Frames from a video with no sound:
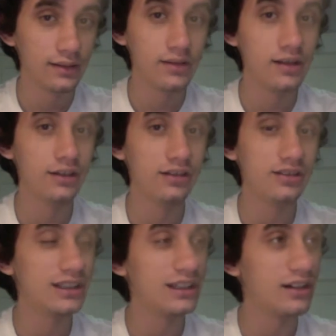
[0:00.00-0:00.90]
And you can
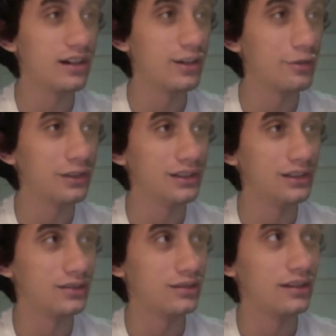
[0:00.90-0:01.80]
say the
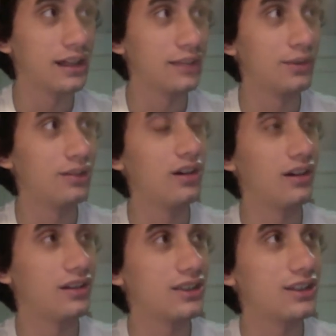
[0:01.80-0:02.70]
concreteness has been
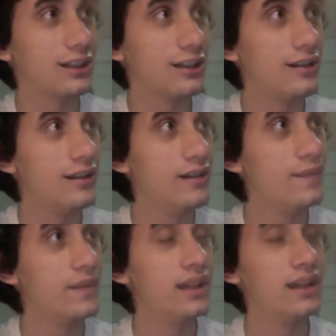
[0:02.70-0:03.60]
lost.
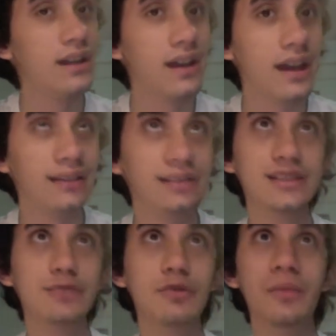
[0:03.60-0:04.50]
And this is
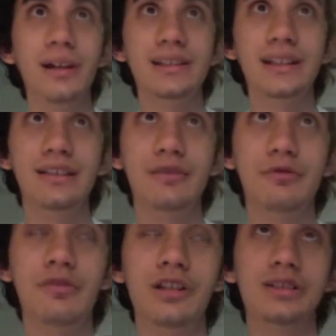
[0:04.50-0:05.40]
where my second
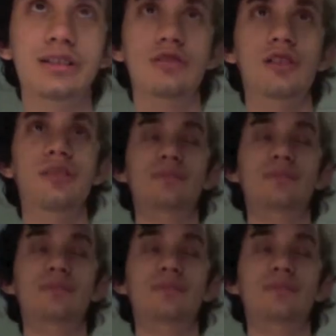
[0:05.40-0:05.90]
question comes in.